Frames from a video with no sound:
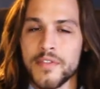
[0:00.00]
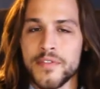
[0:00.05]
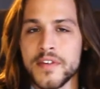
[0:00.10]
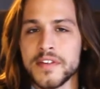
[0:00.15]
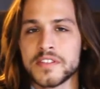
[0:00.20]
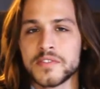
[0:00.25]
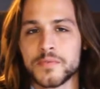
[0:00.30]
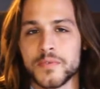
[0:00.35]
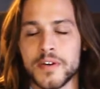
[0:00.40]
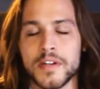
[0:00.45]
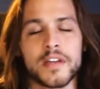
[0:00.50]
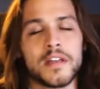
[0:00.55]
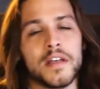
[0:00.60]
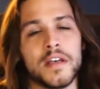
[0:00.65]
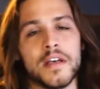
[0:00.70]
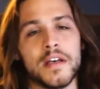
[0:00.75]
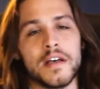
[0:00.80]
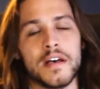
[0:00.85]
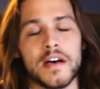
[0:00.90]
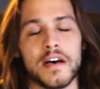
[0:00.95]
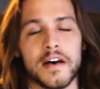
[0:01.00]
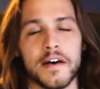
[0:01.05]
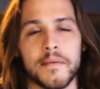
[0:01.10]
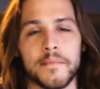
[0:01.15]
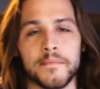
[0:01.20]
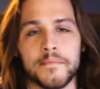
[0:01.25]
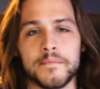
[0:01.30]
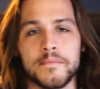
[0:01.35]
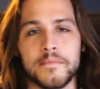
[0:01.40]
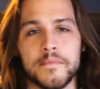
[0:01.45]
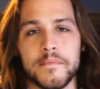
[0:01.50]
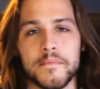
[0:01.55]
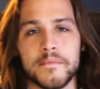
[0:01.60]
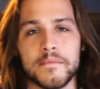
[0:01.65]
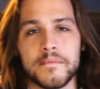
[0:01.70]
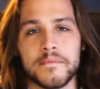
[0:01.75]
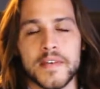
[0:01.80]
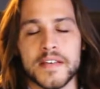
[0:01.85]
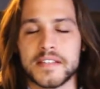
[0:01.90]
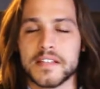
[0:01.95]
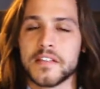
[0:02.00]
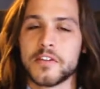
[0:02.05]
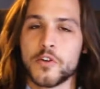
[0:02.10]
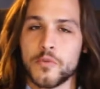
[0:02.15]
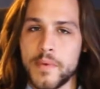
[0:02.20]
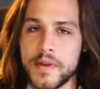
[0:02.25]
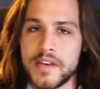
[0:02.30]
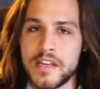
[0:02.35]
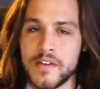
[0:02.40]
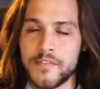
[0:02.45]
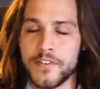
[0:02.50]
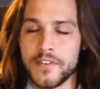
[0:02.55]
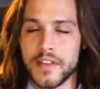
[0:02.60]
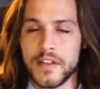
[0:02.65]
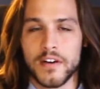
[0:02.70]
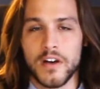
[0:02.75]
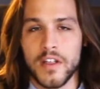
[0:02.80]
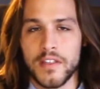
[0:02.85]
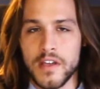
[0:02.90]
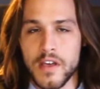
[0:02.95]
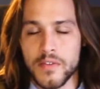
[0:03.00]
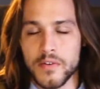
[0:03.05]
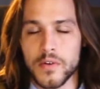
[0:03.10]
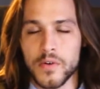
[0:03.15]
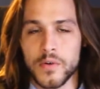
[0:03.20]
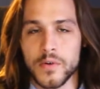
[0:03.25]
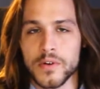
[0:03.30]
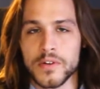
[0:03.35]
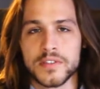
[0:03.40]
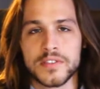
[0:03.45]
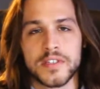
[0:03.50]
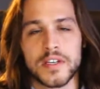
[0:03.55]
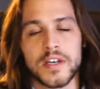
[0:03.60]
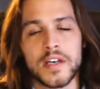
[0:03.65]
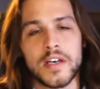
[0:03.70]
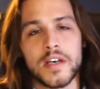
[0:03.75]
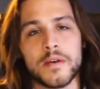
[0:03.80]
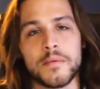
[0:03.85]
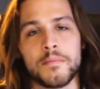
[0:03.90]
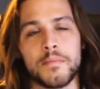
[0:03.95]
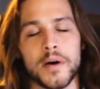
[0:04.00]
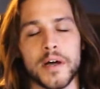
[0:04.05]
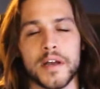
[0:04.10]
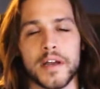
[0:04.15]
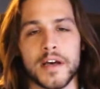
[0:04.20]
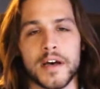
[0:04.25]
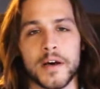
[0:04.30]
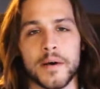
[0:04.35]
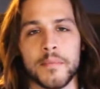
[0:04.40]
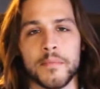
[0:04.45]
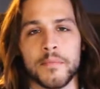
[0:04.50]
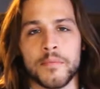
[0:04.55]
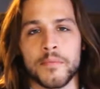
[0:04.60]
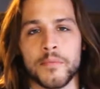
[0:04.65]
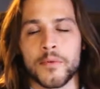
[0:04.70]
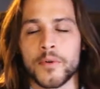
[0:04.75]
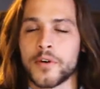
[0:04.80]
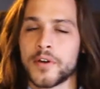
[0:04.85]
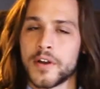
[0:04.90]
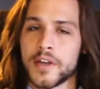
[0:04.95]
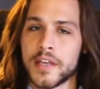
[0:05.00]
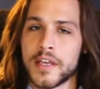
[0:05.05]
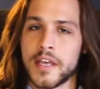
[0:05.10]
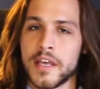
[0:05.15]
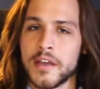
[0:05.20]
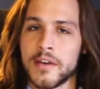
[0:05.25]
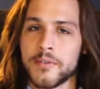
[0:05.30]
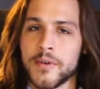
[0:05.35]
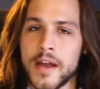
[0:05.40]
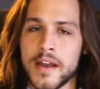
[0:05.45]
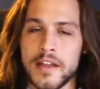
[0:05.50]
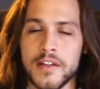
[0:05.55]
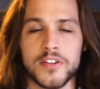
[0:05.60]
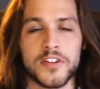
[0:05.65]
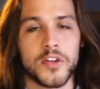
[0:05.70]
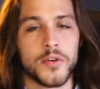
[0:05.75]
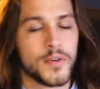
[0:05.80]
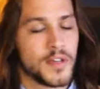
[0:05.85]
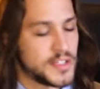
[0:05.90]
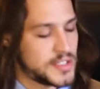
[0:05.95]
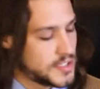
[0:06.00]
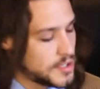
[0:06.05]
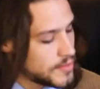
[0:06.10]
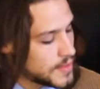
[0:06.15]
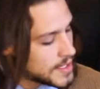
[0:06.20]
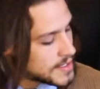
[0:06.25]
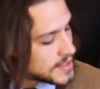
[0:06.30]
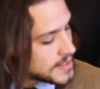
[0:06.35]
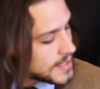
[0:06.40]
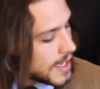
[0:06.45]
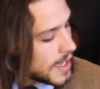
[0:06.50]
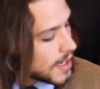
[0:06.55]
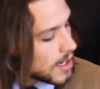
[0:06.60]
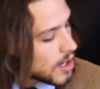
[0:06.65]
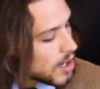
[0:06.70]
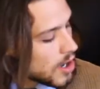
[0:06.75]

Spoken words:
this one is a little bit different than all the other chords, but we're going to get right into it. So let's take